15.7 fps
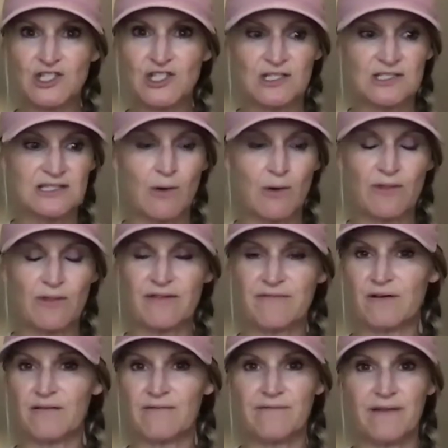She's dealt with it
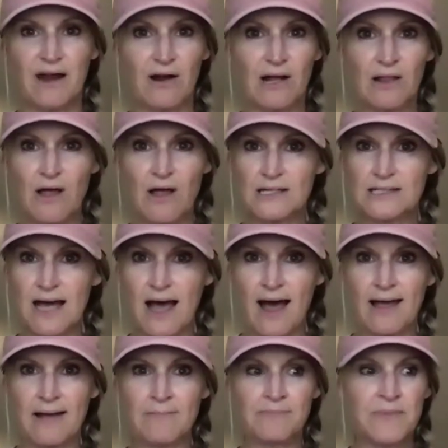for a very long
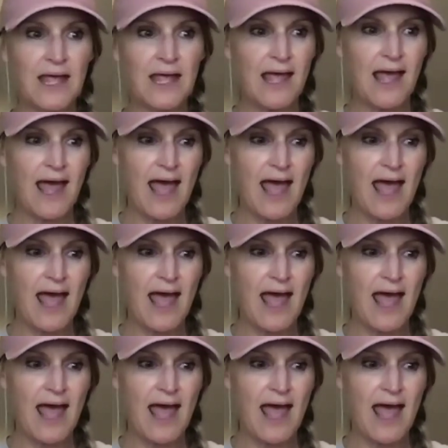time.